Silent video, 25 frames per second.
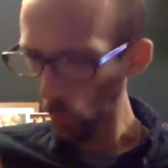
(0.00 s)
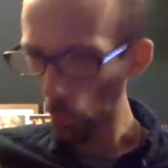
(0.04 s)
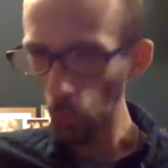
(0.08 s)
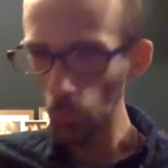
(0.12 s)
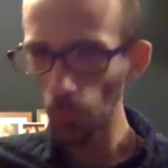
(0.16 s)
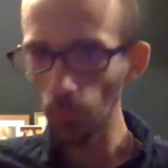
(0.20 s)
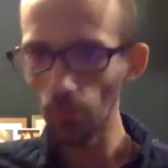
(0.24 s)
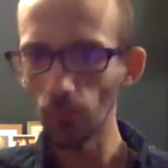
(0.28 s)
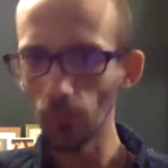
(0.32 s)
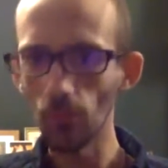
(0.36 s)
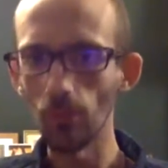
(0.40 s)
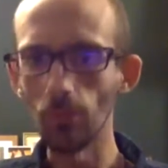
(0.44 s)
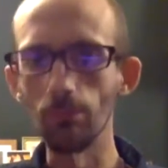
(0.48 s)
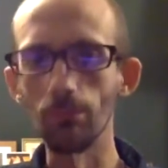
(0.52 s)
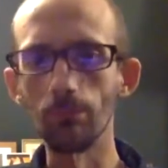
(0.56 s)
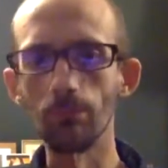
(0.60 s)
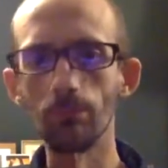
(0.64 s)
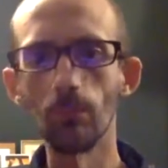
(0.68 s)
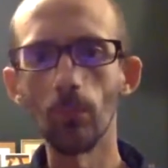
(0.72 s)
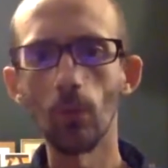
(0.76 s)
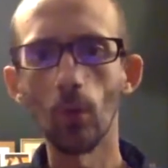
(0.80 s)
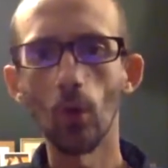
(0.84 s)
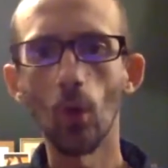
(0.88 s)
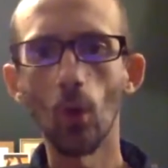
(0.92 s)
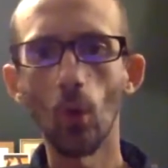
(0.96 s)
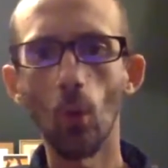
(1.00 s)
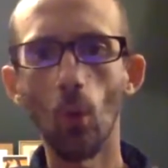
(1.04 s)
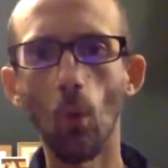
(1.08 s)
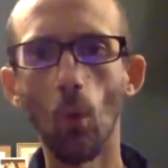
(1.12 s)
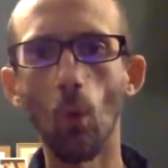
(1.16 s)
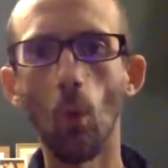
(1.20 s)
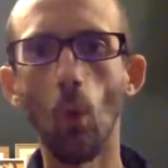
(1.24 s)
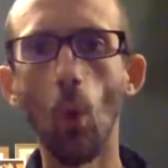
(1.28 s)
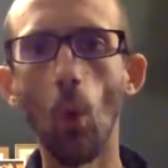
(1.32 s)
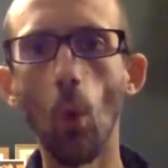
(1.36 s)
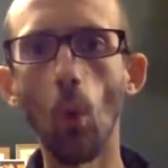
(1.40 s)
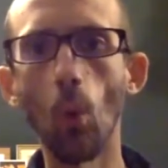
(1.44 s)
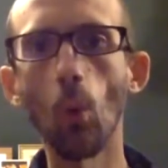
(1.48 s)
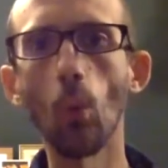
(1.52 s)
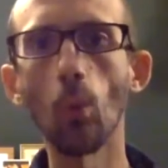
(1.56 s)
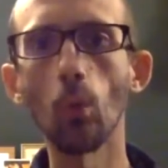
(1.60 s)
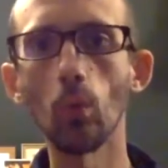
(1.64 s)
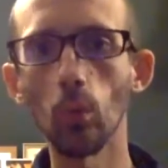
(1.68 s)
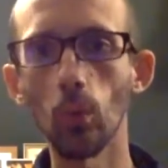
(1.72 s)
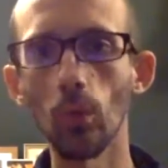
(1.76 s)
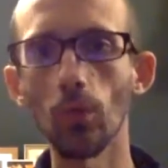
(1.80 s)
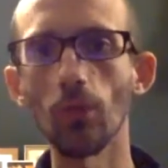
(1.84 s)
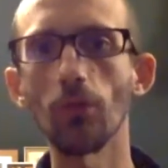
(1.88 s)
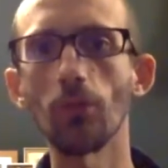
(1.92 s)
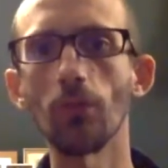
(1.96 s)
Wisdom,
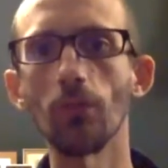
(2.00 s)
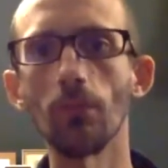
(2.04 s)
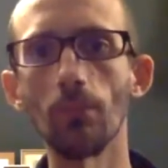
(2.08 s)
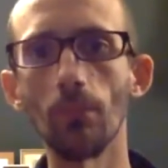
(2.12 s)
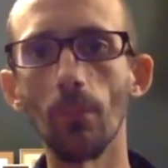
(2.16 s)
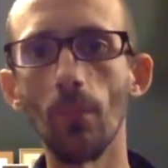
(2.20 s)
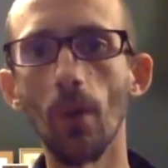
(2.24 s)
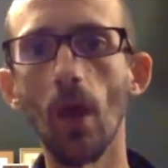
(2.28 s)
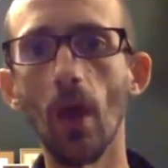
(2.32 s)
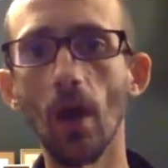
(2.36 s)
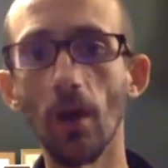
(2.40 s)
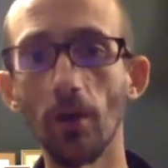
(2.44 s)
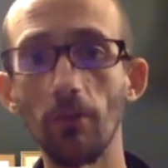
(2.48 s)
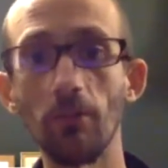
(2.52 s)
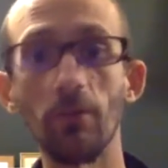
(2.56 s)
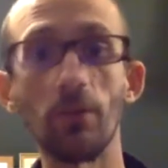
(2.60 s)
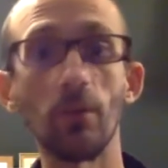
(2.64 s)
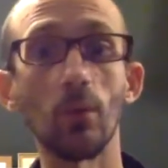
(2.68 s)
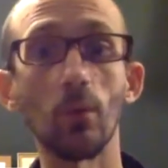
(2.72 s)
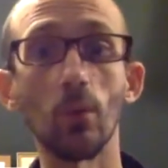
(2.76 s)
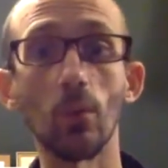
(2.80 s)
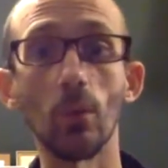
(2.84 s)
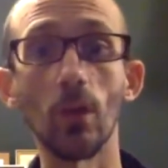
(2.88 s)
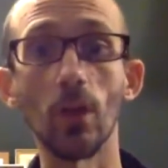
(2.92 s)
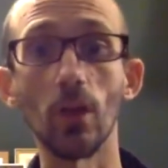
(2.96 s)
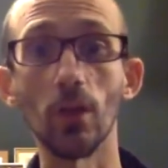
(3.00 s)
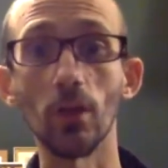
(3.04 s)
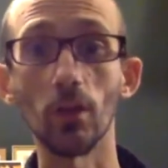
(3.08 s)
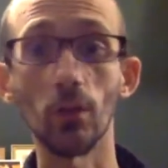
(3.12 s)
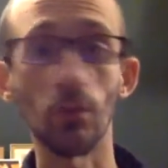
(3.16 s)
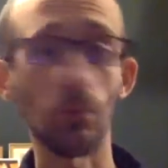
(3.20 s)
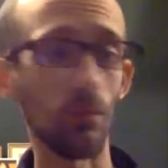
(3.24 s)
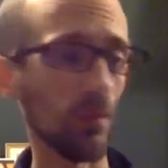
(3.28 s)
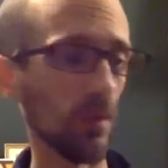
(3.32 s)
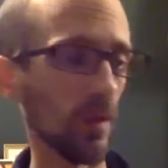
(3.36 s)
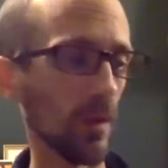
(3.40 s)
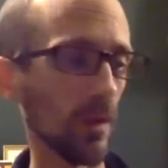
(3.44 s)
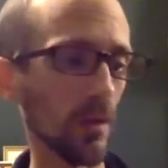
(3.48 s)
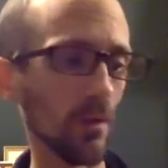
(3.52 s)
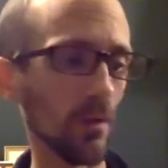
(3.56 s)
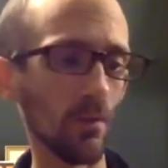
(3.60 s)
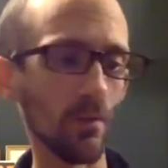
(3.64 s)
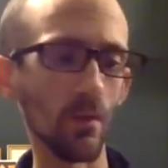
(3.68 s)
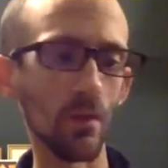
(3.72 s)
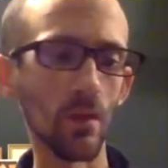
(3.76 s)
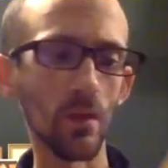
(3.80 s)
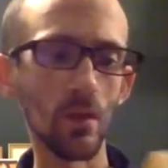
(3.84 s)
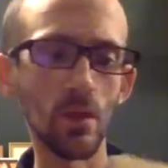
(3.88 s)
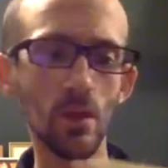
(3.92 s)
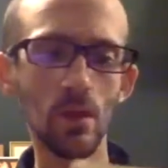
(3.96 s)
old wisdom, I feel when I use
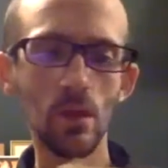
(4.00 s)
these.